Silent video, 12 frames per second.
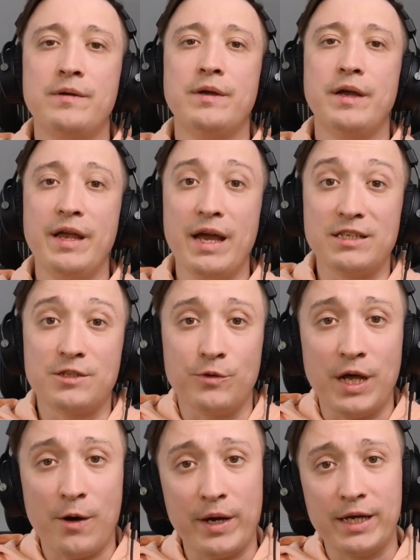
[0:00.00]
Yeah, so
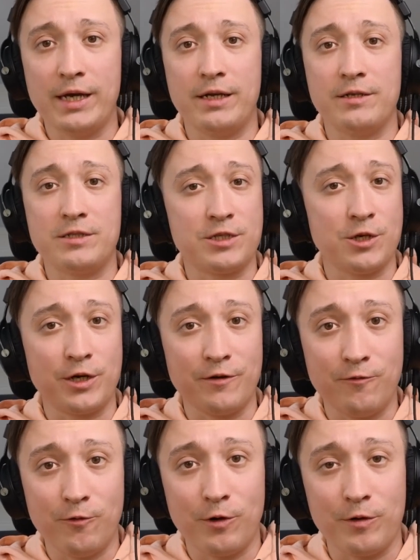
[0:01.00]
now I get it. Sorry
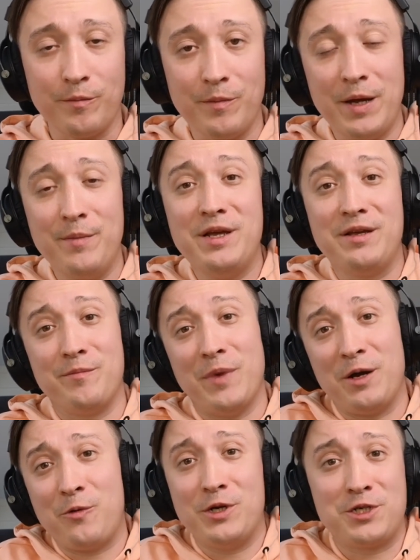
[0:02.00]
for maybe
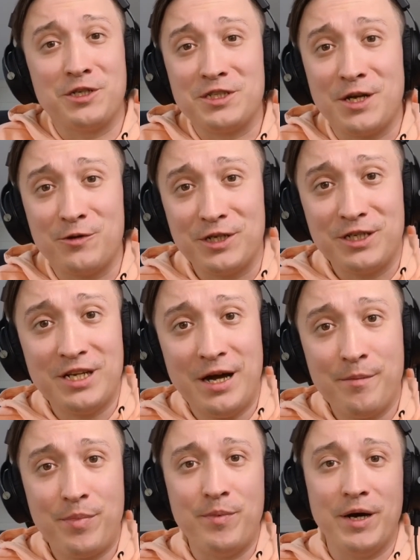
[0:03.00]
my question sounded
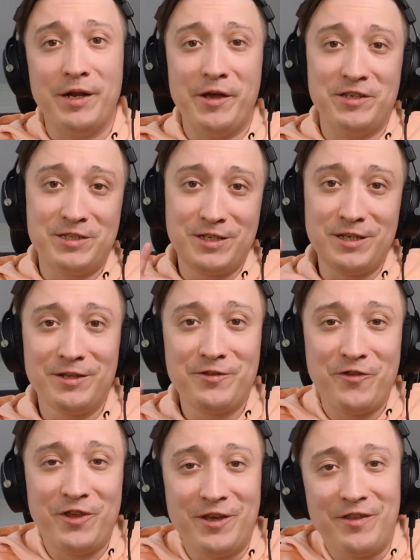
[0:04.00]
dumb, but I still
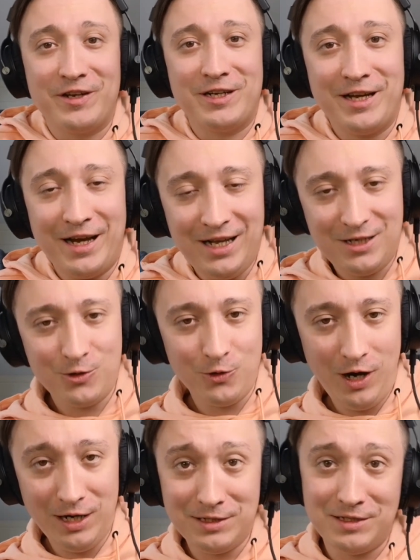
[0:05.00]
think that I had to
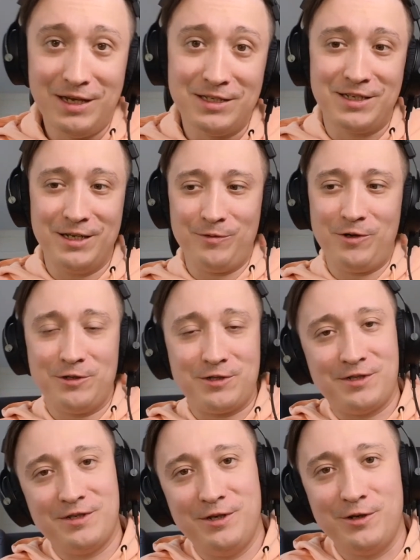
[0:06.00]
ask it
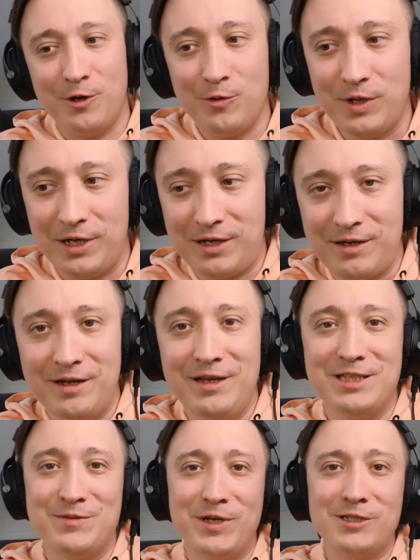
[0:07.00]
because, like
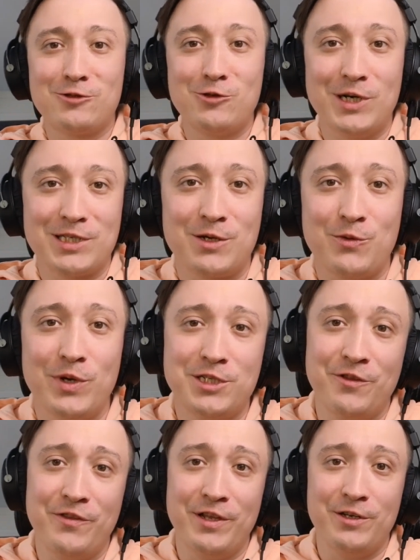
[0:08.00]
it's better to ask a
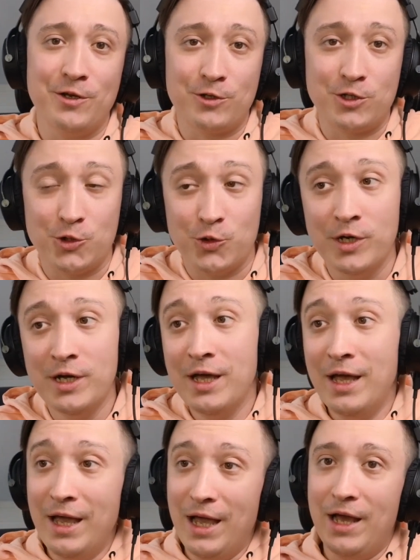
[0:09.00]
question than not to.
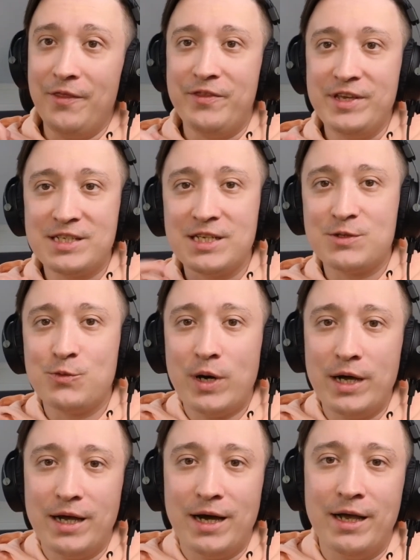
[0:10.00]
And this is
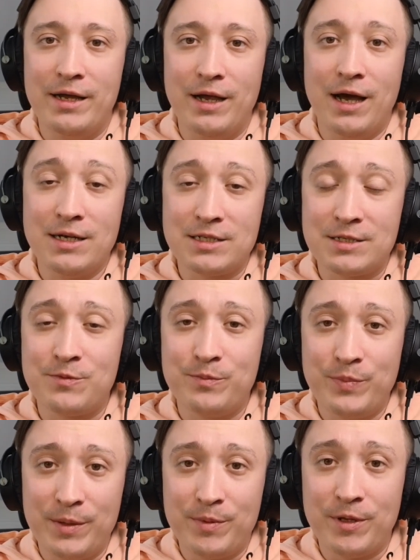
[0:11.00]
why I ask
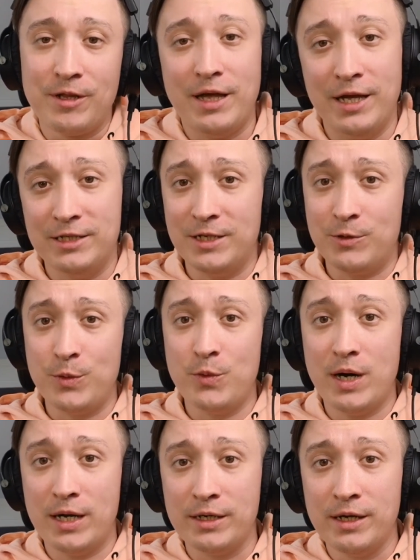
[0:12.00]
people and
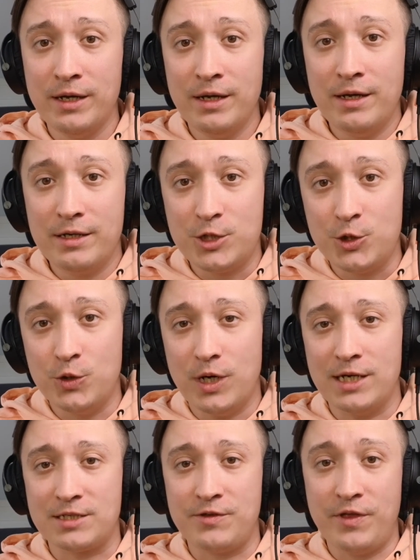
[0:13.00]
everyone to
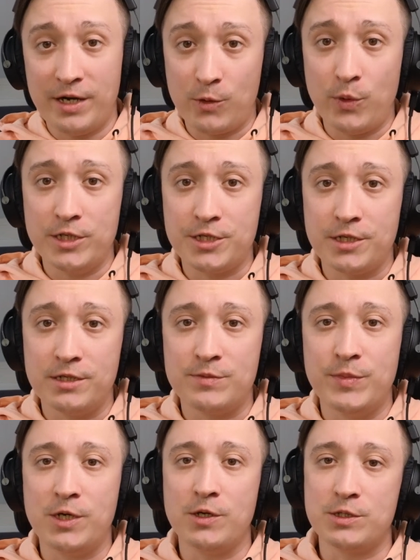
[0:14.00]
ask their questions
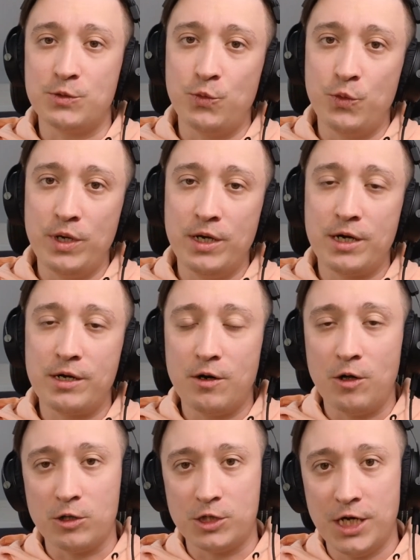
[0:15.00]
because we are
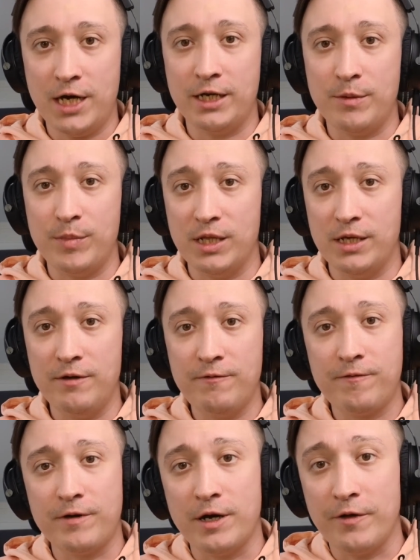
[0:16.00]
all done, I
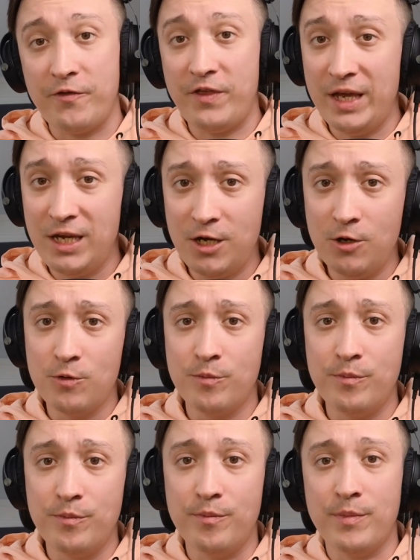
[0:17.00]
believe. Thank
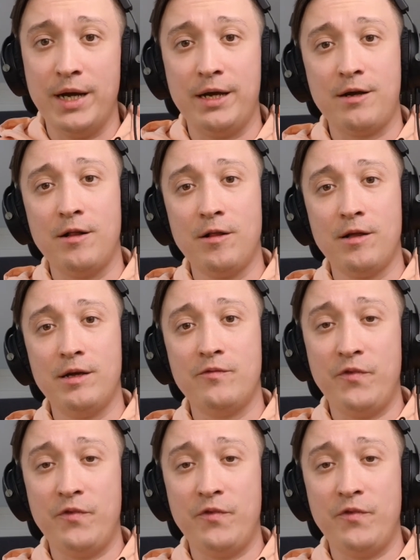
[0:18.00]
you, Michael.